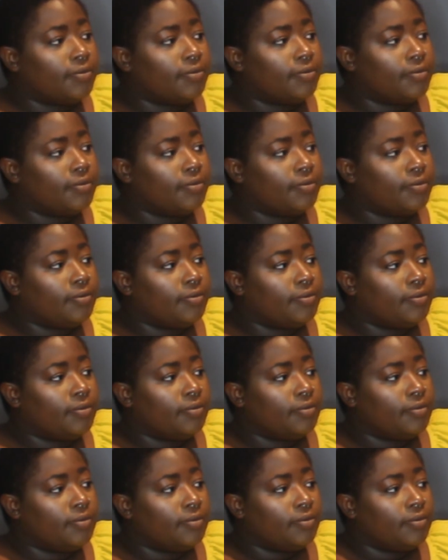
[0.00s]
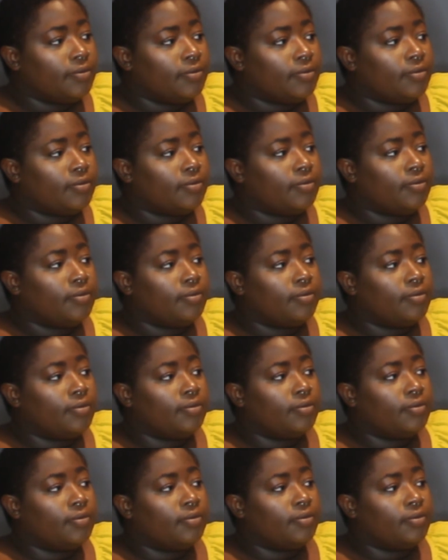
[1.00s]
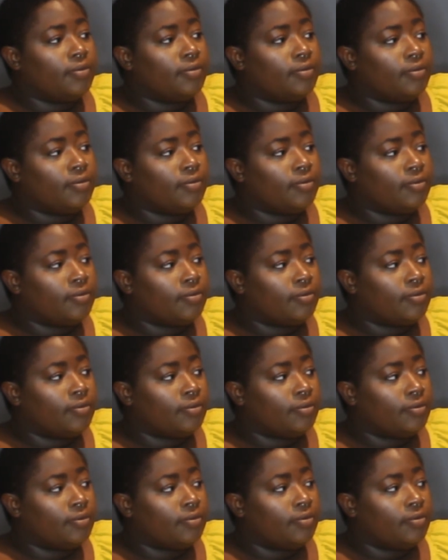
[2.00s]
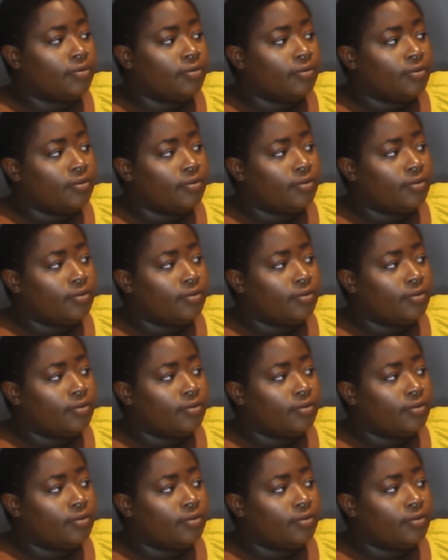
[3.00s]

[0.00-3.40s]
No words are spoken by the person on screen.